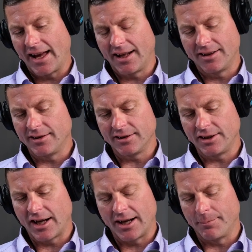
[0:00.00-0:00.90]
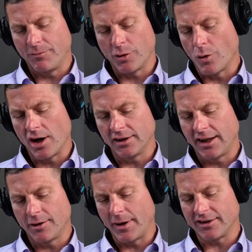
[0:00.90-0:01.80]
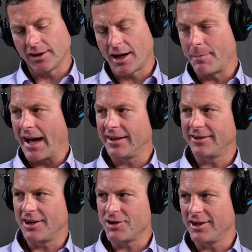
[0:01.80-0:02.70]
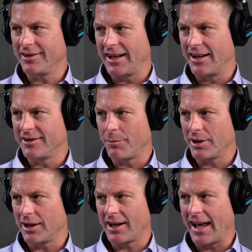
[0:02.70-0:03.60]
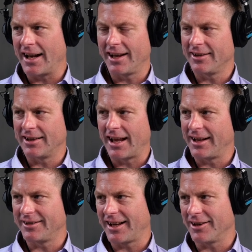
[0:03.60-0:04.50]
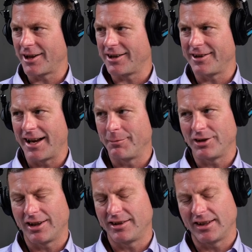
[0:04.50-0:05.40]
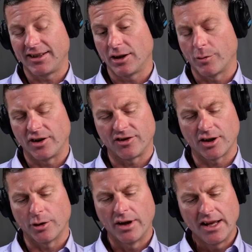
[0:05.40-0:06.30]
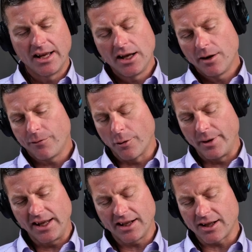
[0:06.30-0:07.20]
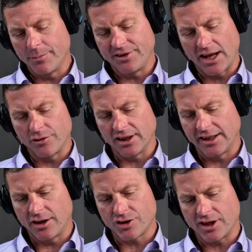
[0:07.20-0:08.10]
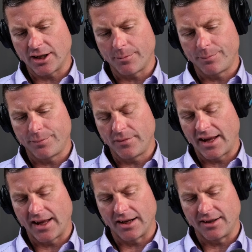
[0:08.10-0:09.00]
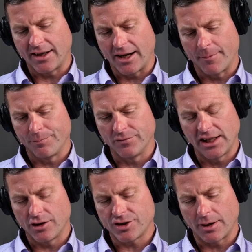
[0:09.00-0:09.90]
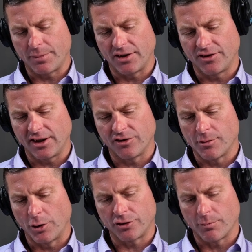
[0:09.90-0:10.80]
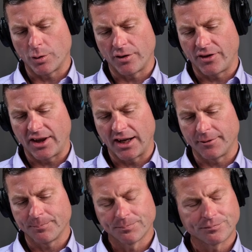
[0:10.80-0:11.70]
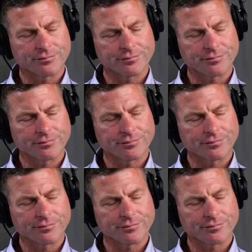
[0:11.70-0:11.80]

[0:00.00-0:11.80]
And the wrong leader makes a lot of bad decisions and ends up with a lot of headaches, and headaches take a lot of time to deal with. So for me, it comes down to leadership, and leadership is the most important thing.